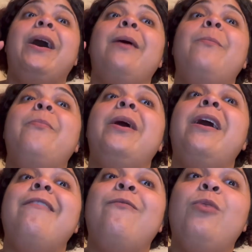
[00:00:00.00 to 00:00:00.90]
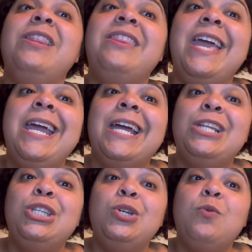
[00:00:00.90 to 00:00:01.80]
above what they
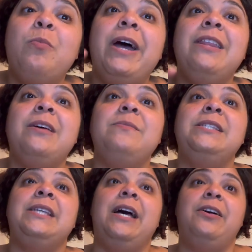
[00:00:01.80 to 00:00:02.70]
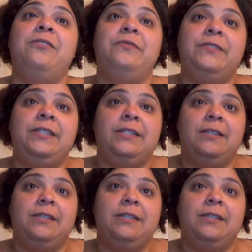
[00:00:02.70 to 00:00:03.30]
can do by themselves.